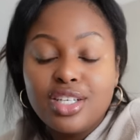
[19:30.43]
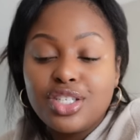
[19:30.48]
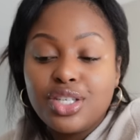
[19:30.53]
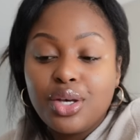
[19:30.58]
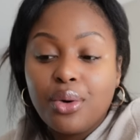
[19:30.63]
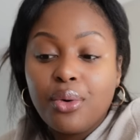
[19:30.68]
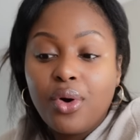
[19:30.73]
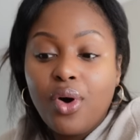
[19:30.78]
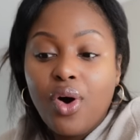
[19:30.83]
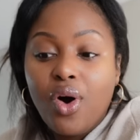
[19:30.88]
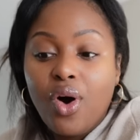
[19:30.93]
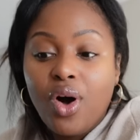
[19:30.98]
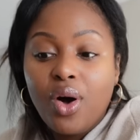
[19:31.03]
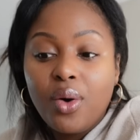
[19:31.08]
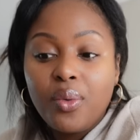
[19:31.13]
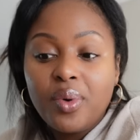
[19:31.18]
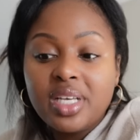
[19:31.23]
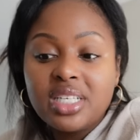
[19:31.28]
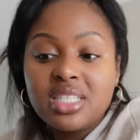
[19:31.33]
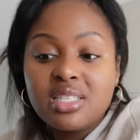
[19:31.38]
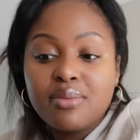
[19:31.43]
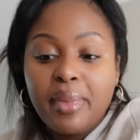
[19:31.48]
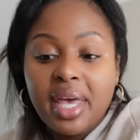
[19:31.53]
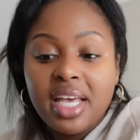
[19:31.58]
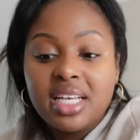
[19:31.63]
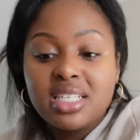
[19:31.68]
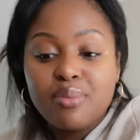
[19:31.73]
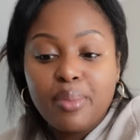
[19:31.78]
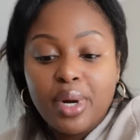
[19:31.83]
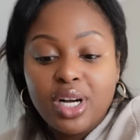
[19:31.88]
So always
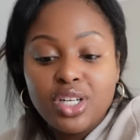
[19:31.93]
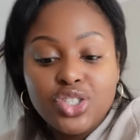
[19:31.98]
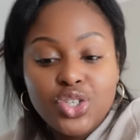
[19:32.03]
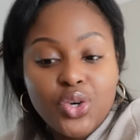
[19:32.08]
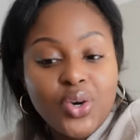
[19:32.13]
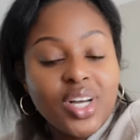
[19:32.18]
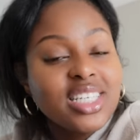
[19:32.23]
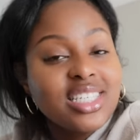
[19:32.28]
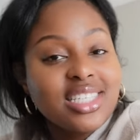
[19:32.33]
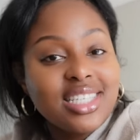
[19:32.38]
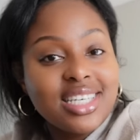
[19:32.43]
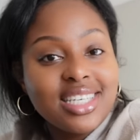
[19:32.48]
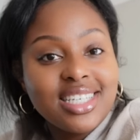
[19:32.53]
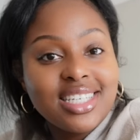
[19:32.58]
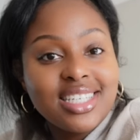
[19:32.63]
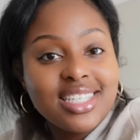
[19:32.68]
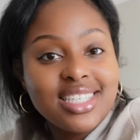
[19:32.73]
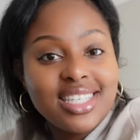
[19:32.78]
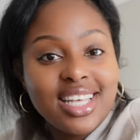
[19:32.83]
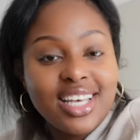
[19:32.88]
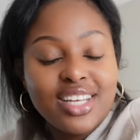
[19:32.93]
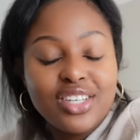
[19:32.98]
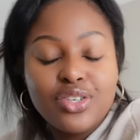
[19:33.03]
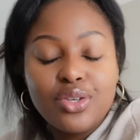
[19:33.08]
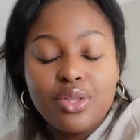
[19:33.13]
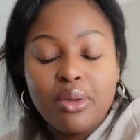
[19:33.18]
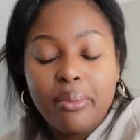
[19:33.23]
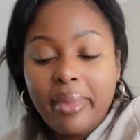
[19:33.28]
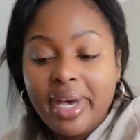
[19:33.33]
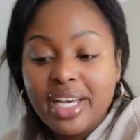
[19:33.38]
make smart choices,
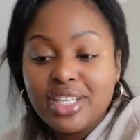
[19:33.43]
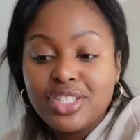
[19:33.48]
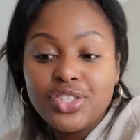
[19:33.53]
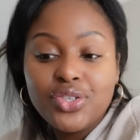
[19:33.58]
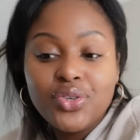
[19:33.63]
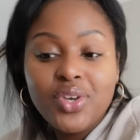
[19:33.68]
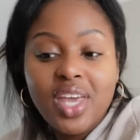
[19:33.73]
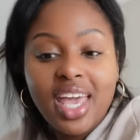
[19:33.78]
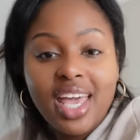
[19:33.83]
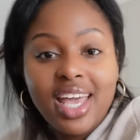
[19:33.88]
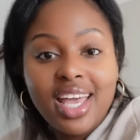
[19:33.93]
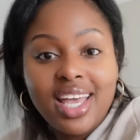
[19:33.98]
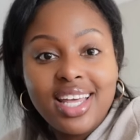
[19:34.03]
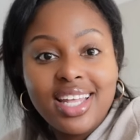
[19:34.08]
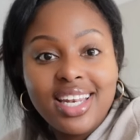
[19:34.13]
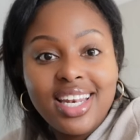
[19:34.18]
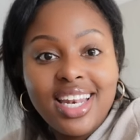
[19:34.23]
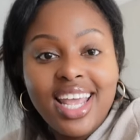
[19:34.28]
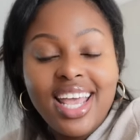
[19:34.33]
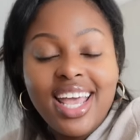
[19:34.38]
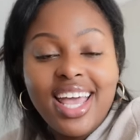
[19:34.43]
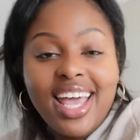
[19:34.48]
do the best you can,